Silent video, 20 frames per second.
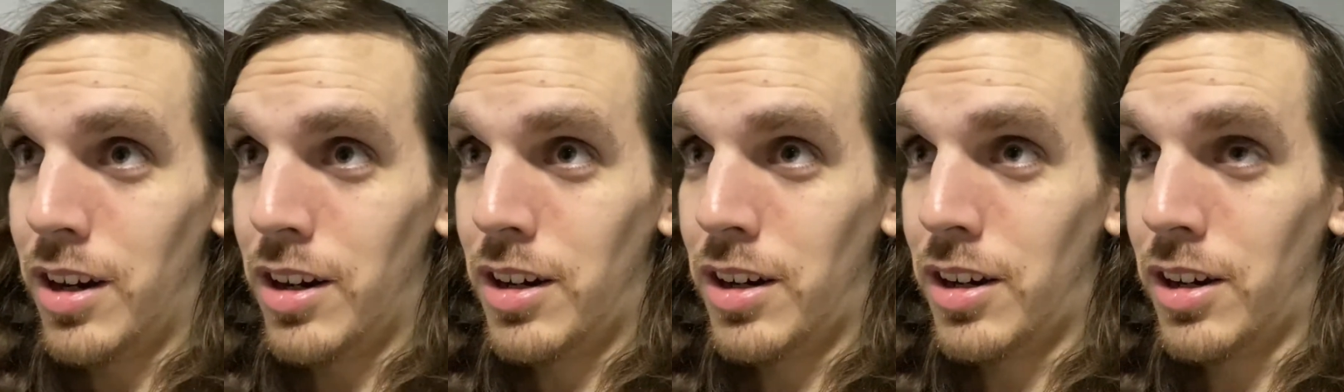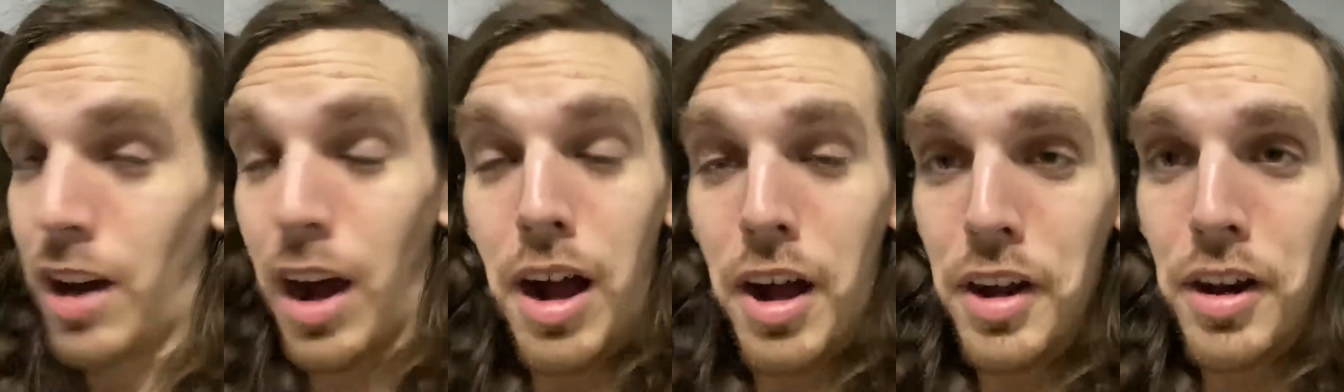
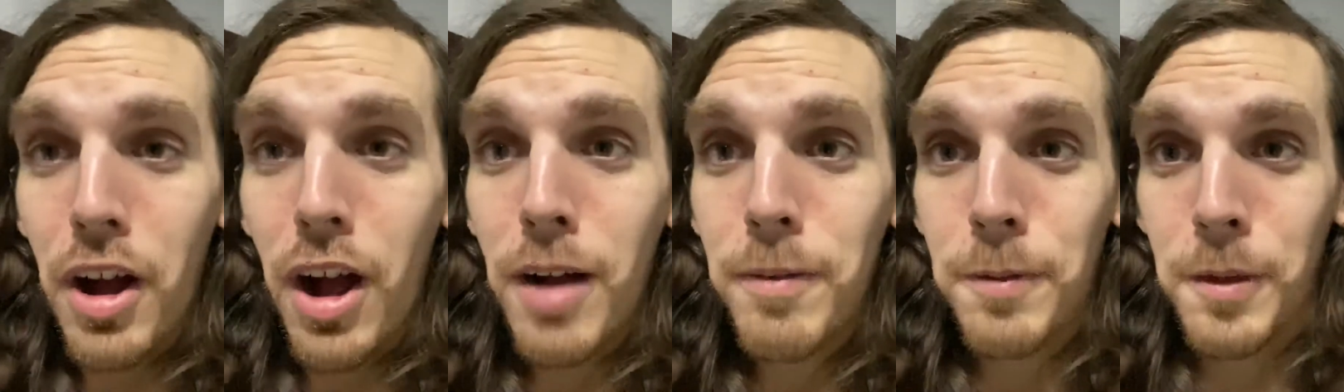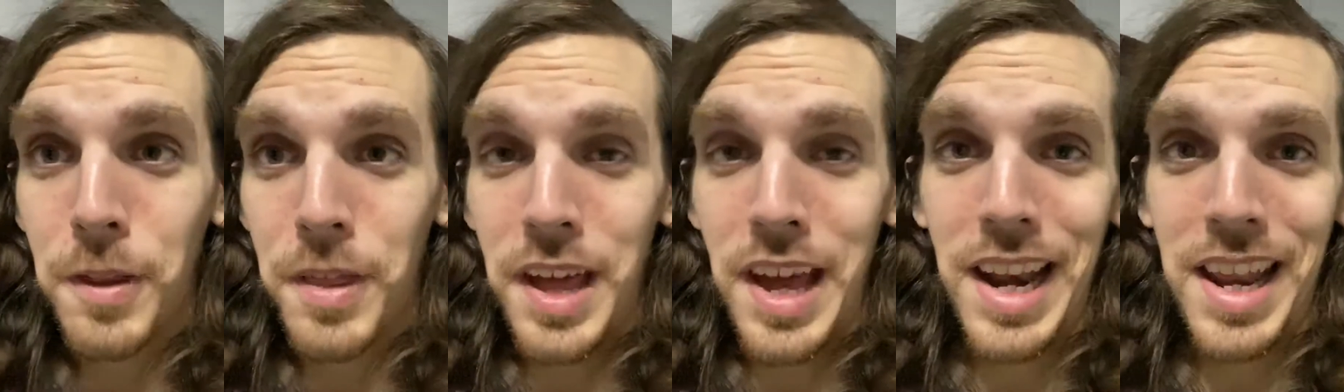god-awful
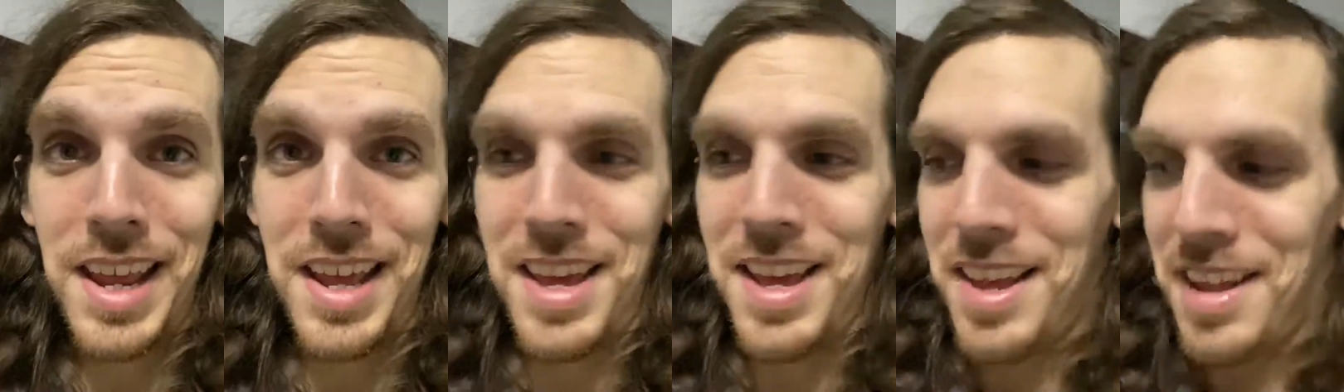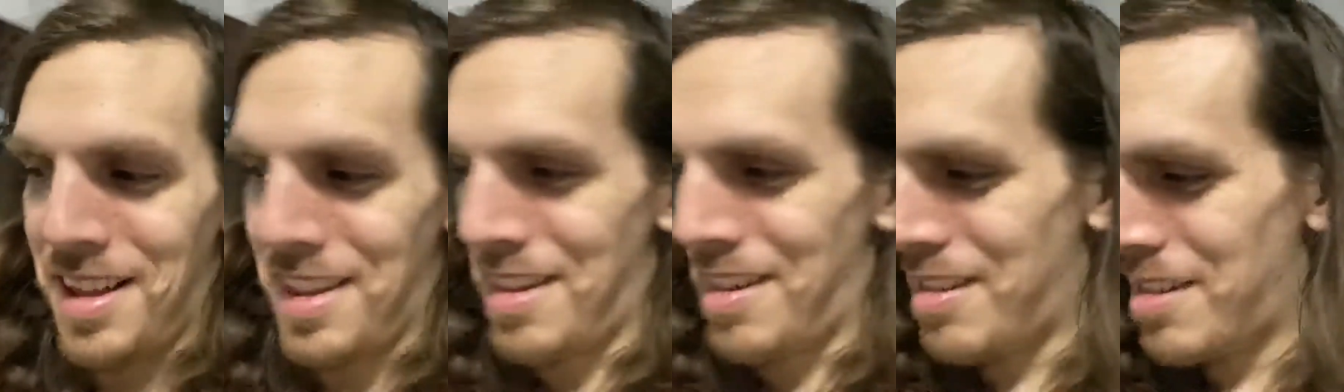that
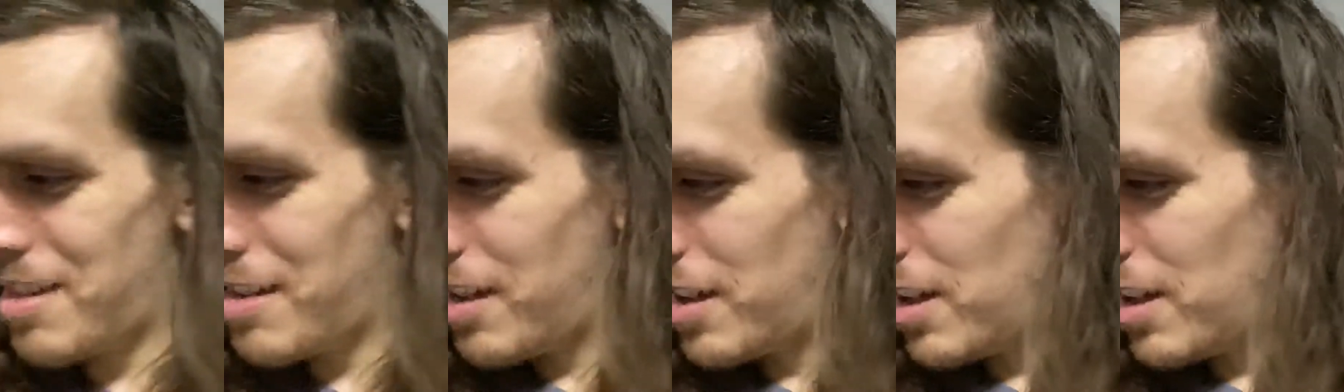is.